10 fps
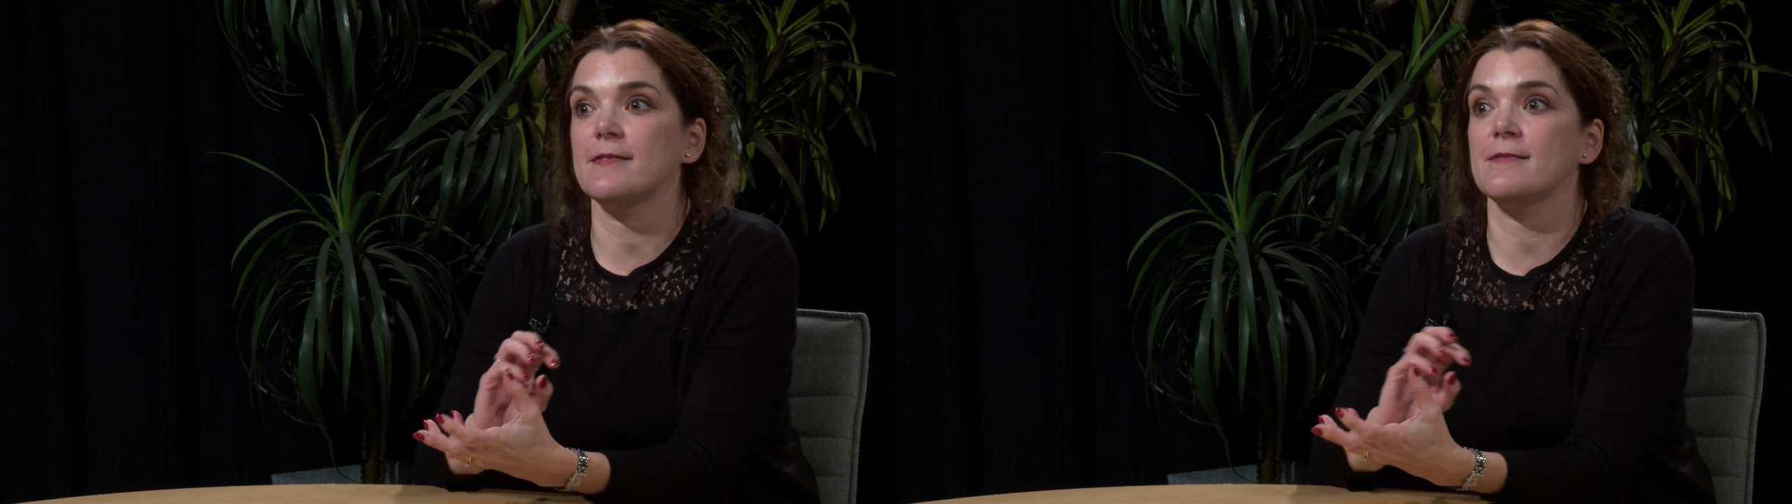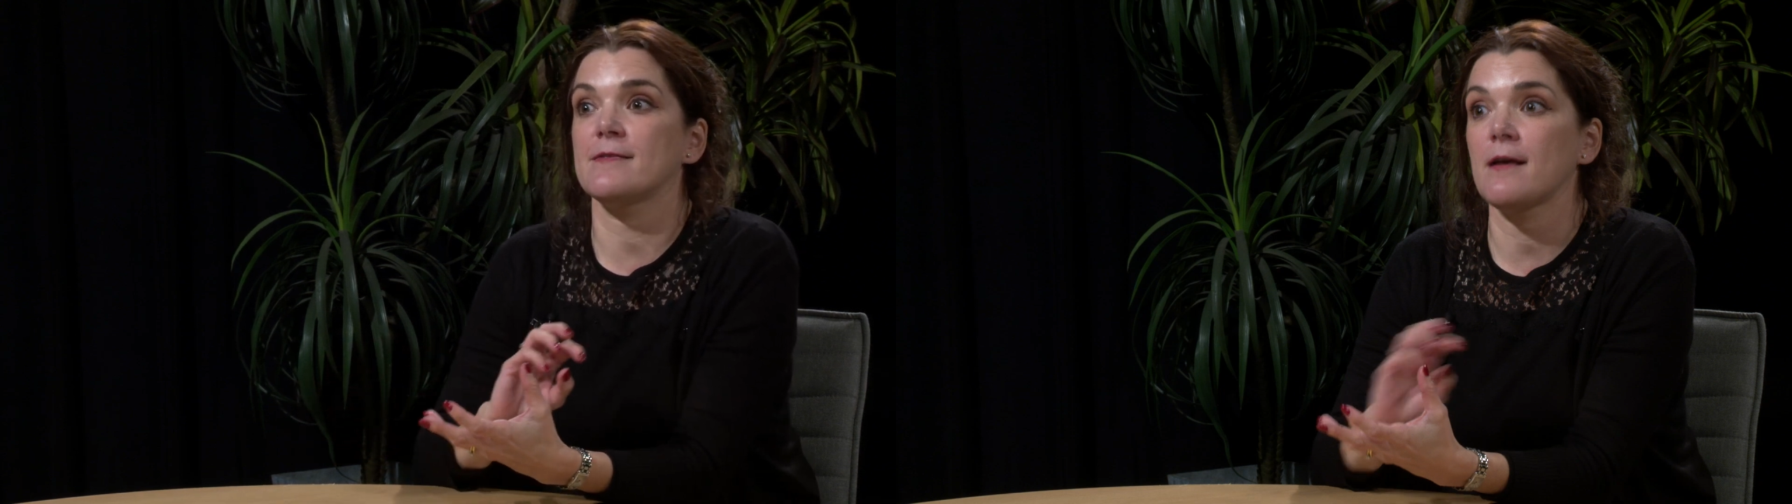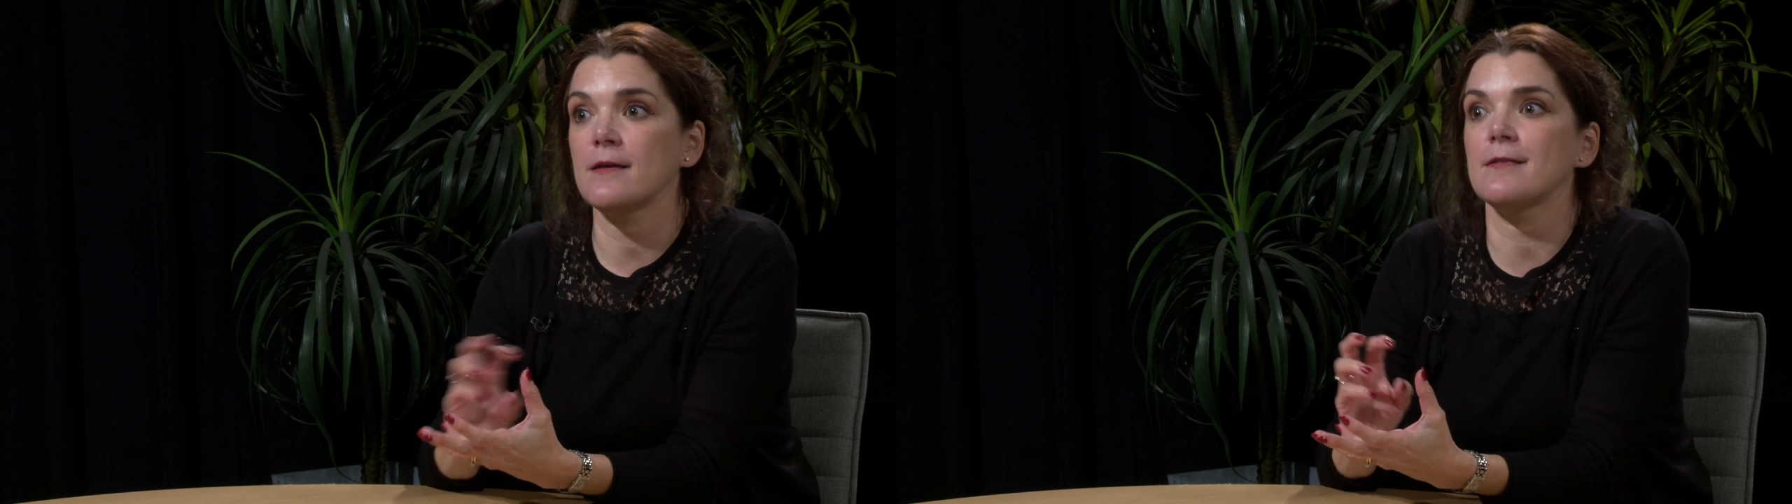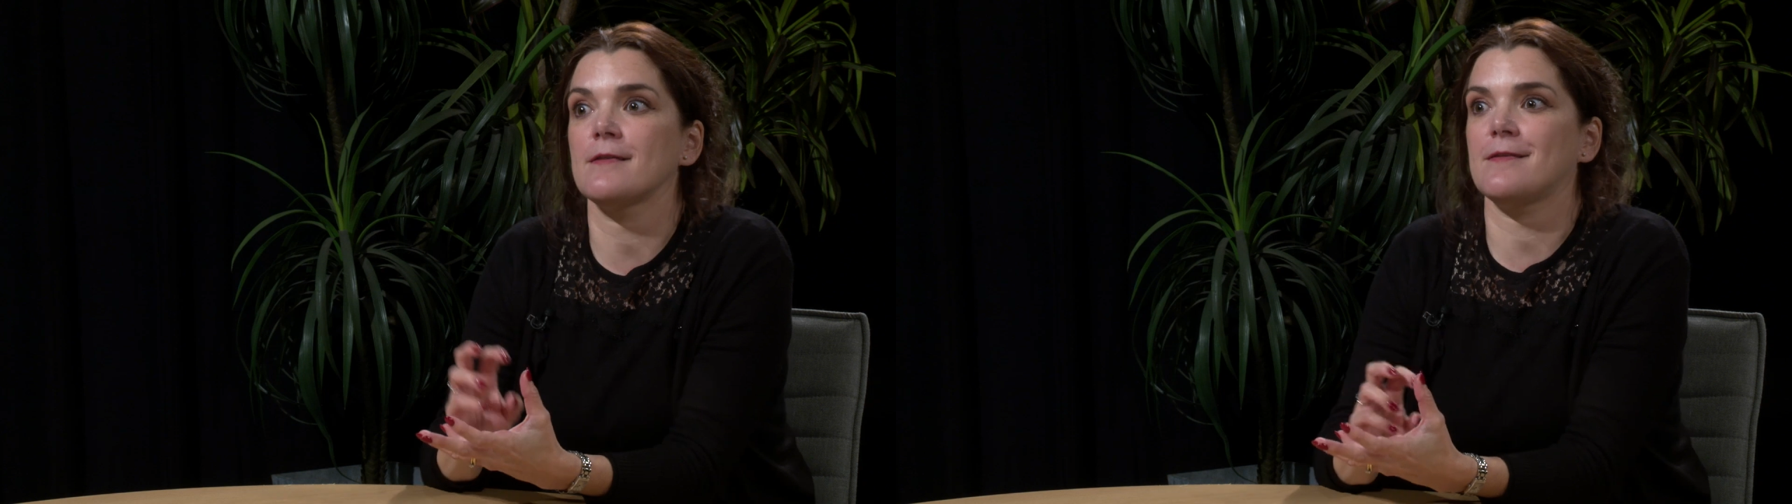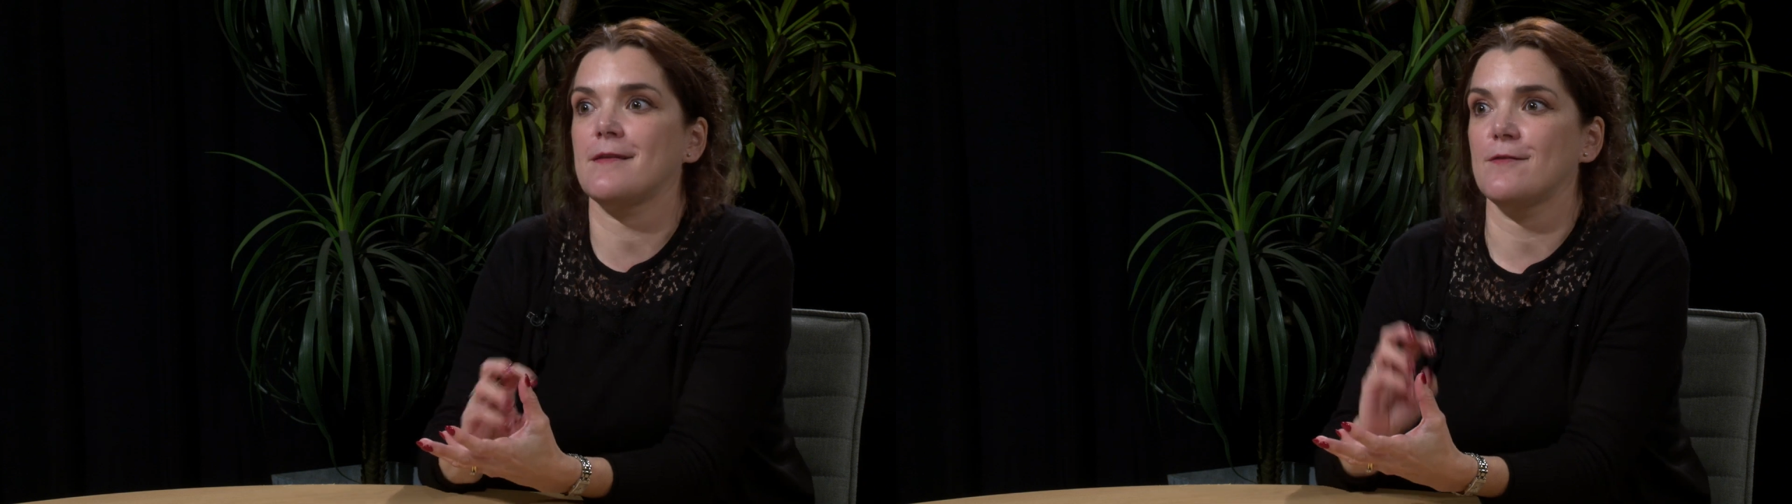the
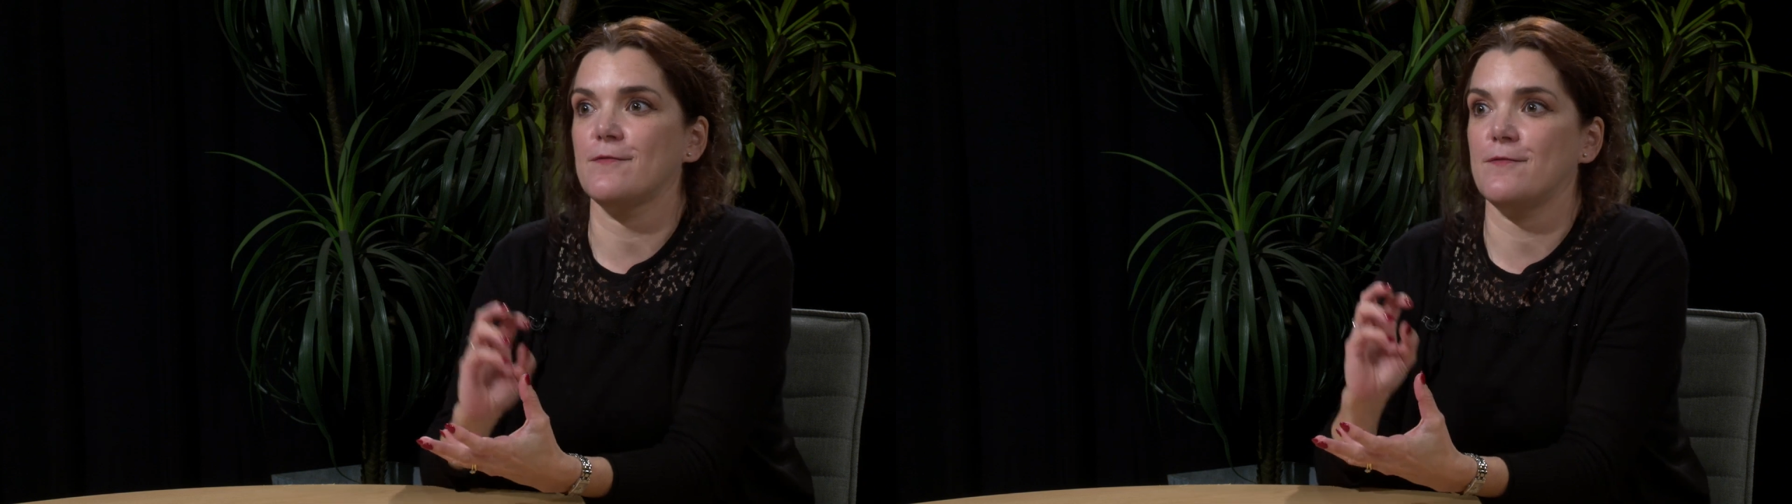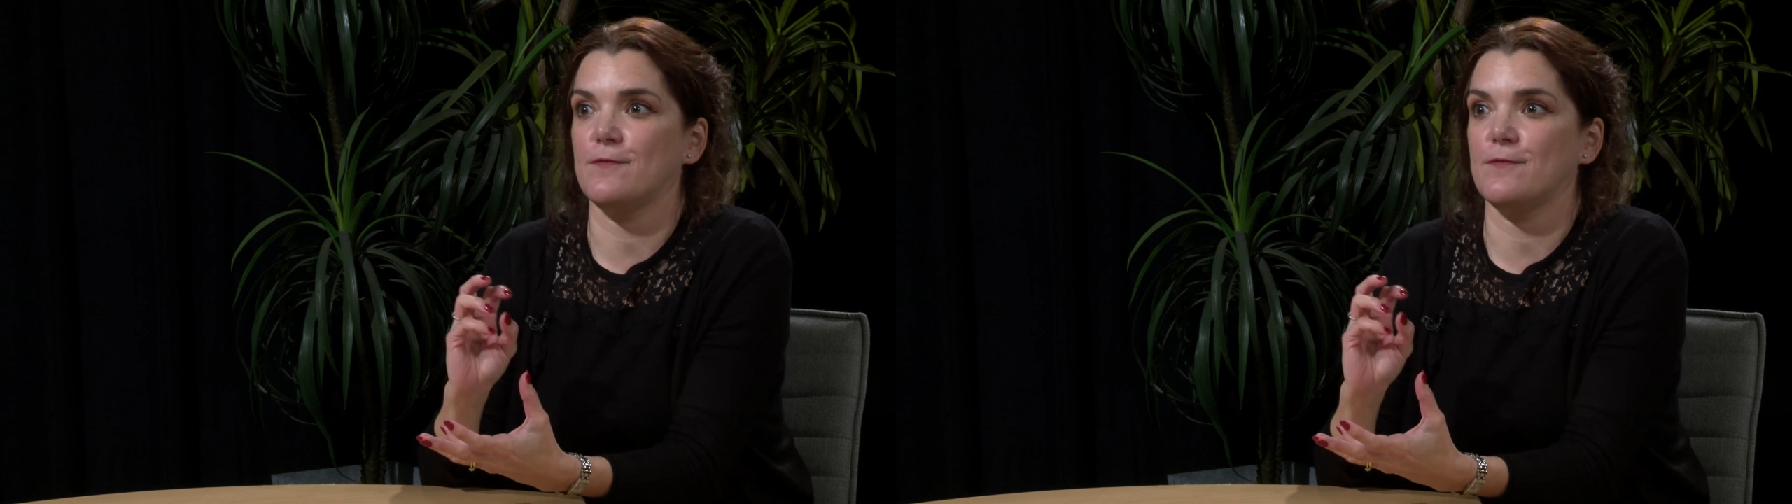science of